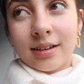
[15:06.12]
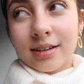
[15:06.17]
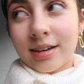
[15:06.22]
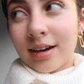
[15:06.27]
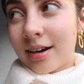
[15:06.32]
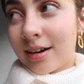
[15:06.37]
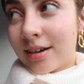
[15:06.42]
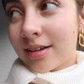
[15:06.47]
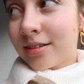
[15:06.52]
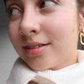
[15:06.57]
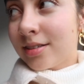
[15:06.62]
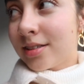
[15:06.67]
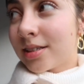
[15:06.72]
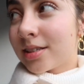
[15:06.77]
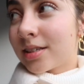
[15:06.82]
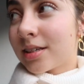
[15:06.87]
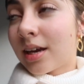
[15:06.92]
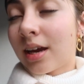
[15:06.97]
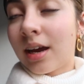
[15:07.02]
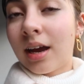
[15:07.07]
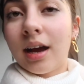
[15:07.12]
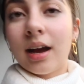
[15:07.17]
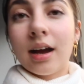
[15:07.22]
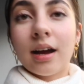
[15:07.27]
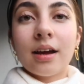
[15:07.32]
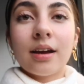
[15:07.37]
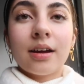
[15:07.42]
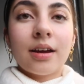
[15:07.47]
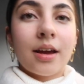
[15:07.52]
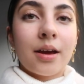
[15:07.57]
Hi guys,
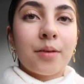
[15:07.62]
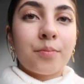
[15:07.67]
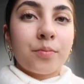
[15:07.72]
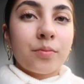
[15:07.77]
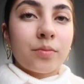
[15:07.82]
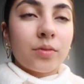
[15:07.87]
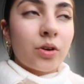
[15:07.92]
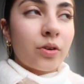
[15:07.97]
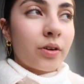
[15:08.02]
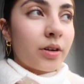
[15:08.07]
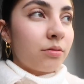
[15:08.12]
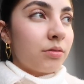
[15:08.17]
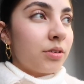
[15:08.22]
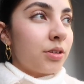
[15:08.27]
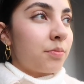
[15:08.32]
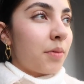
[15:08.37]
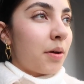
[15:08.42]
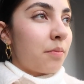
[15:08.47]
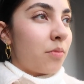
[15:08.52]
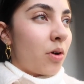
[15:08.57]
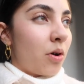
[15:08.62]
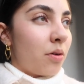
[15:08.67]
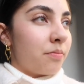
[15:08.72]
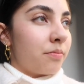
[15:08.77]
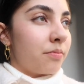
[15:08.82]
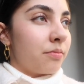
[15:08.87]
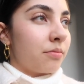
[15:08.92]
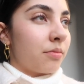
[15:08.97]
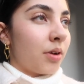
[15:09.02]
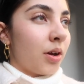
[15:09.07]
I am going with my
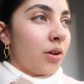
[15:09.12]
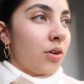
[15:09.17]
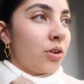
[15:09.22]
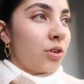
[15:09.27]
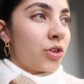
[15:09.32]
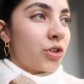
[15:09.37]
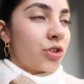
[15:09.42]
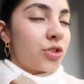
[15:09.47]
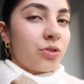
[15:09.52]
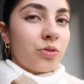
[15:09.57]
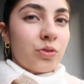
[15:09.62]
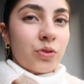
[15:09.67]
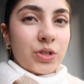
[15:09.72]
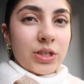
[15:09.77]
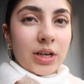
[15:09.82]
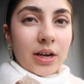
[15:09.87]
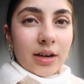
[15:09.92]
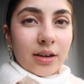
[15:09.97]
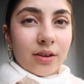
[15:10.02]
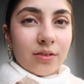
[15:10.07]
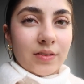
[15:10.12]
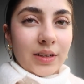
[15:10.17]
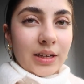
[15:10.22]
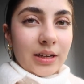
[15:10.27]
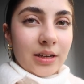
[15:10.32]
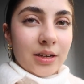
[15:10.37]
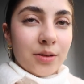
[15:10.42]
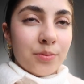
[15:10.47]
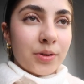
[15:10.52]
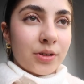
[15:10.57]
mom to Tiger
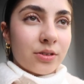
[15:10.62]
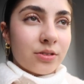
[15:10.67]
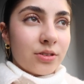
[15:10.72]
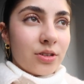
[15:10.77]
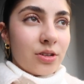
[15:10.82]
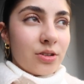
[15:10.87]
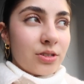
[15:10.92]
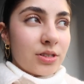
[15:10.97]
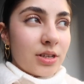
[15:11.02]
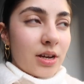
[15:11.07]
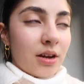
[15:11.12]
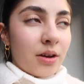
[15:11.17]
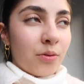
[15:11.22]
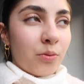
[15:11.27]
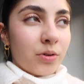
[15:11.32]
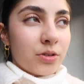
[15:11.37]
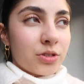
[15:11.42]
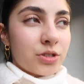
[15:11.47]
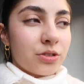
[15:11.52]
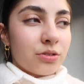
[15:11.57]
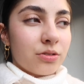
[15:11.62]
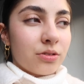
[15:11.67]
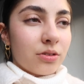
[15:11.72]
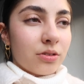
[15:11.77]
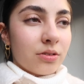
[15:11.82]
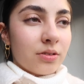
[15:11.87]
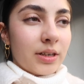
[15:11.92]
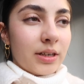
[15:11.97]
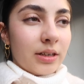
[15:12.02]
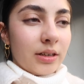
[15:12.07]
Valley because I want to
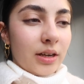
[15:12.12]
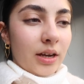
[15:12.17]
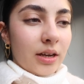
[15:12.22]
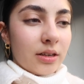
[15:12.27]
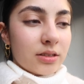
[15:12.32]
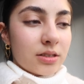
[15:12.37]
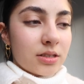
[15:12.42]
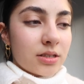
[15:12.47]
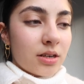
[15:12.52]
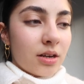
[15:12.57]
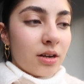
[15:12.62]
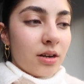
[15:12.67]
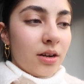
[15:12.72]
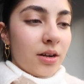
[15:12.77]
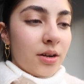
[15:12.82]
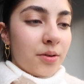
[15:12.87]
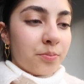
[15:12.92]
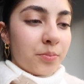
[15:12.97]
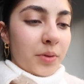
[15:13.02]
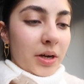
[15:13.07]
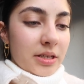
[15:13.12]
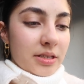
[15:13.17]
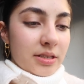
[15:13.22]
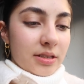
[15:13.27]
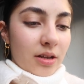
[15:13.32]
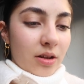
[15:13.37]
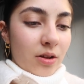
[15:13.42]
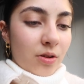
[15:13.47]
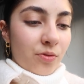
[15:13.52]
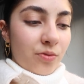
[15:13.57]
go and get
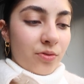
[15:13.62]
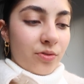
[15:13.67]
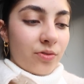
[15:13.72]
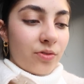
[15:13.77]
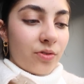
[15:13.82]
myself